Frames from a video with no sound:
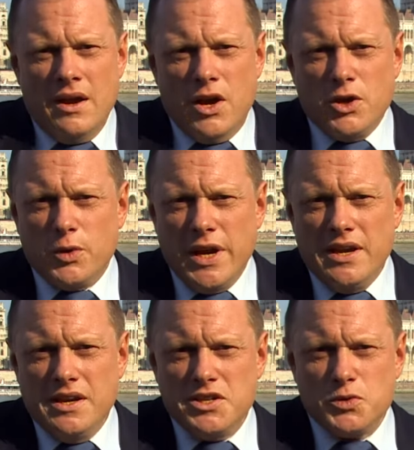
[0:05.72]
Hungary
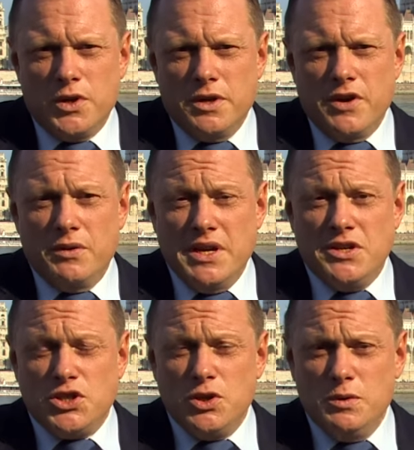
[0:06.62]
is one of only
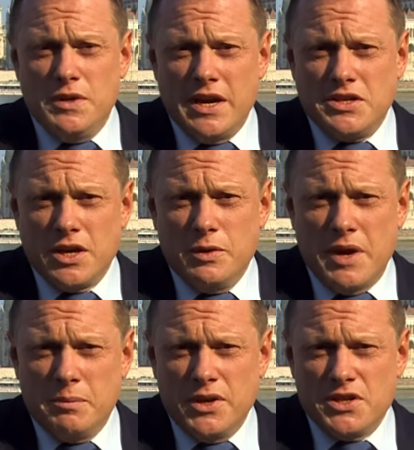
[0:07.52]
two NATO
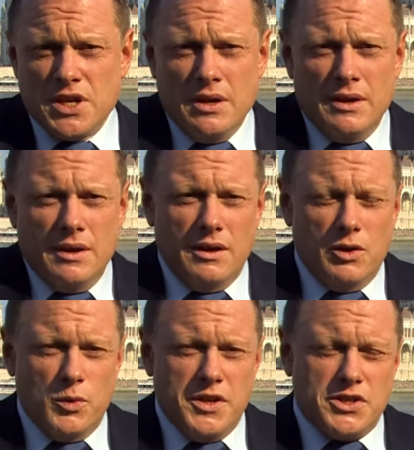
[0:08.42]
members,
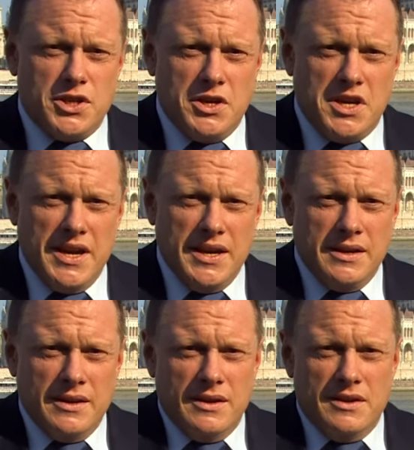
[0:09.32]
along with Turkey, eh,
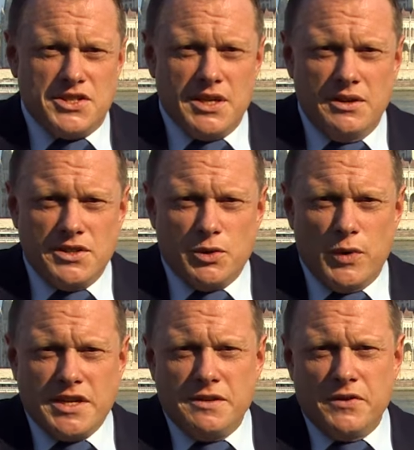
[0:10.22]
still to
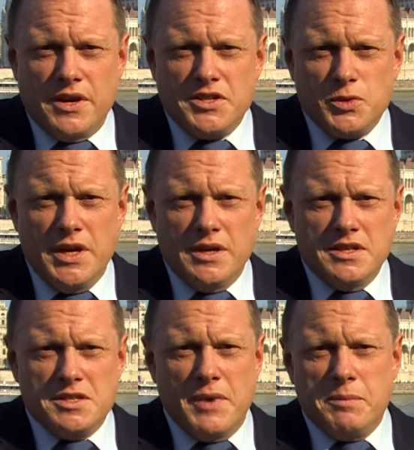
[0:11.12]
ratify
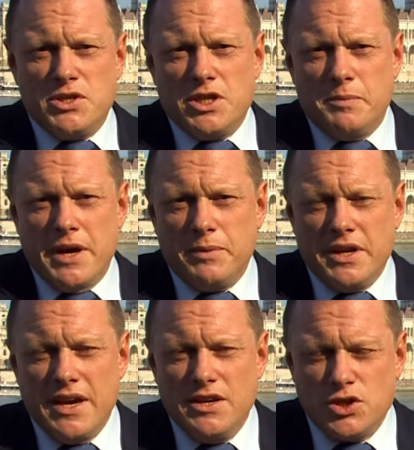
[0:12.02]
Sweden's membership
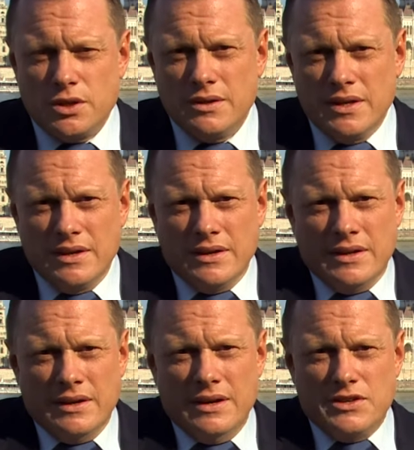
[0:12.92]
application.
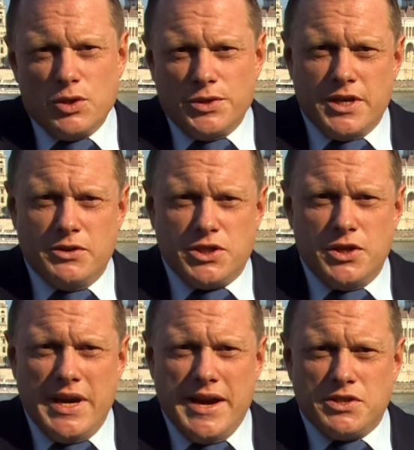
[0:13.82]
It's also
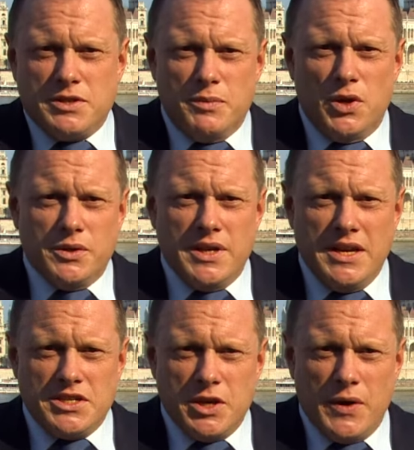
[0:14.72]
stood out among
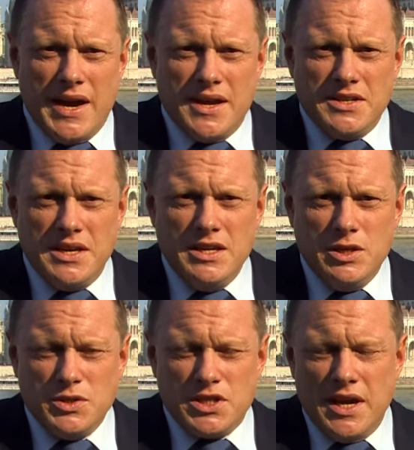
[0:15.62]
NATO and
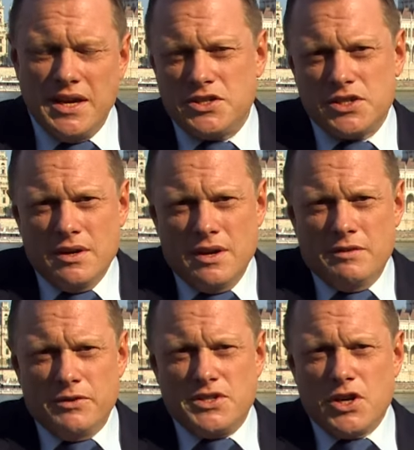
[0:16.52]
EU states
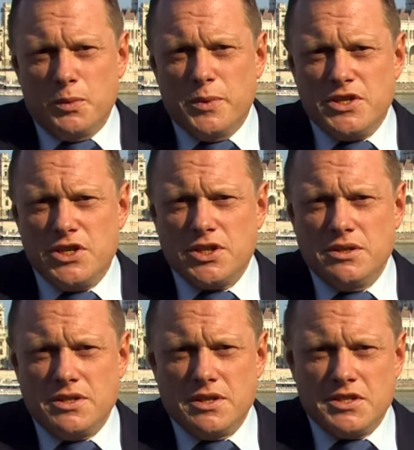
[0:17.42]
for its
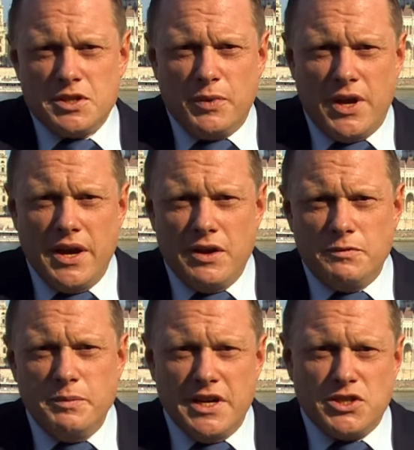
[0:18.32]
opposition to the supply of
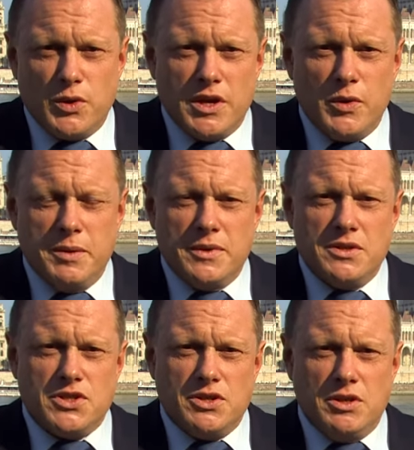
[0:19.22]
military
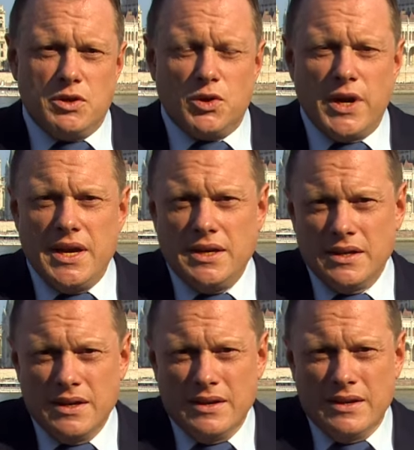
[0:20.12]
equipment to Ukraine,
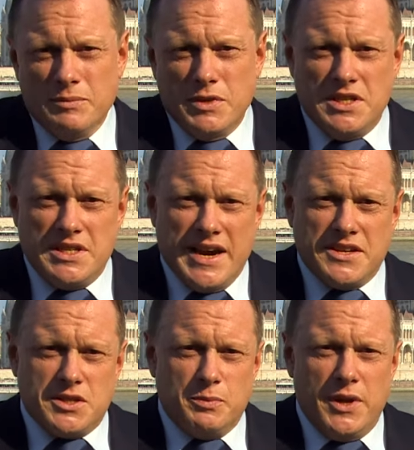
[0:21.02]
but it has
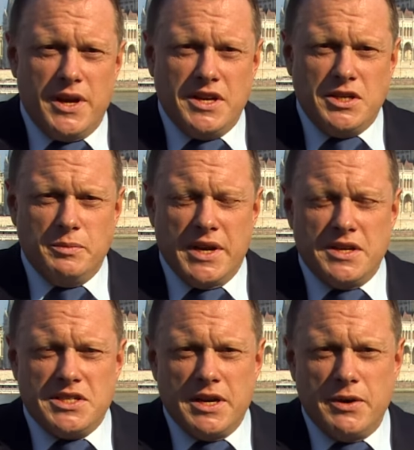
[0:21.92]
supplied
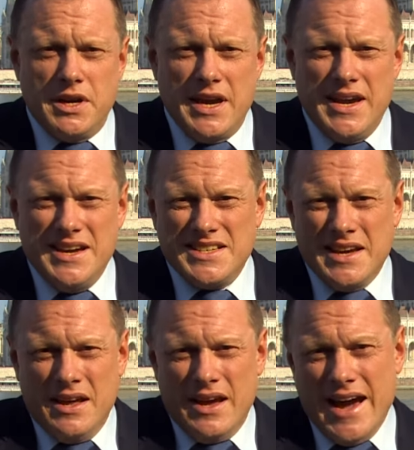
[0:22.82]
humanitarian aid
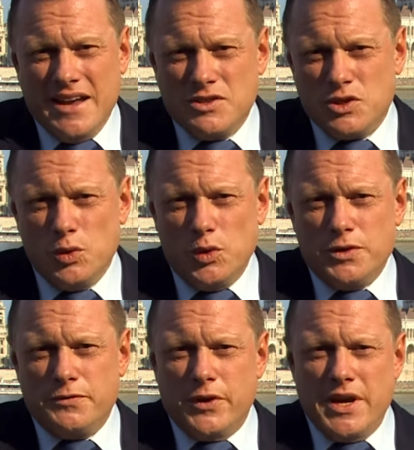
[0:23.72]
and
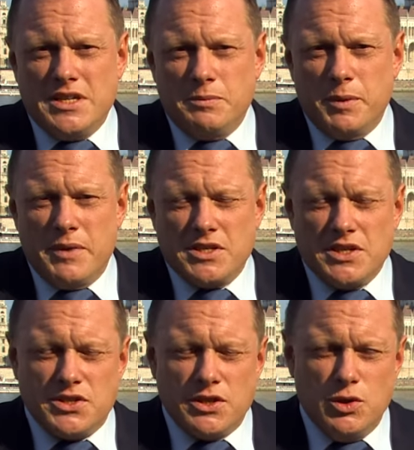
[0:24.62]
called for a
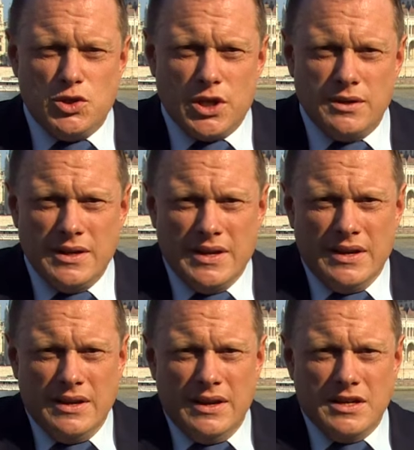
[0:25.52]
diplomatic solution.
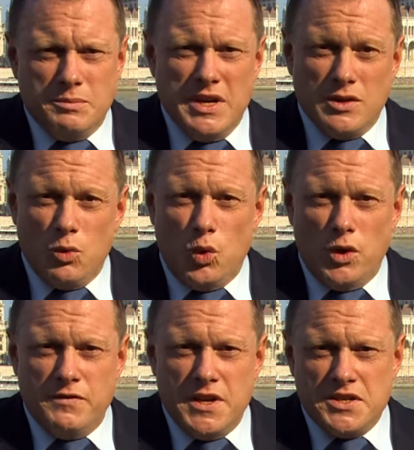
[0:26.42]
And amid all
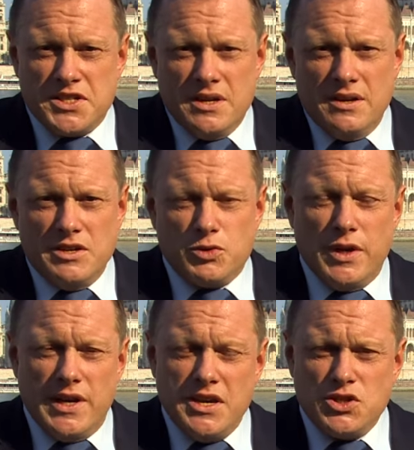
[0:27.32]
of this, its
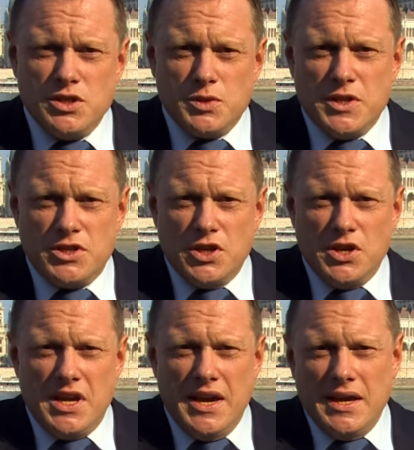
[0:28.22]
relations with
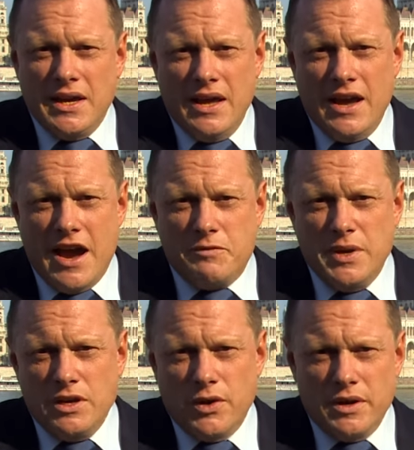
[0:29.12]
Turkey eh, have
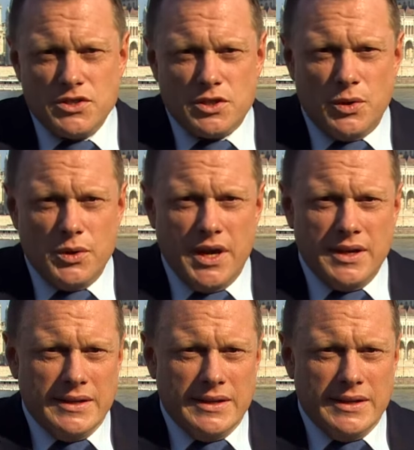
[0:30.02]
been growing stronger.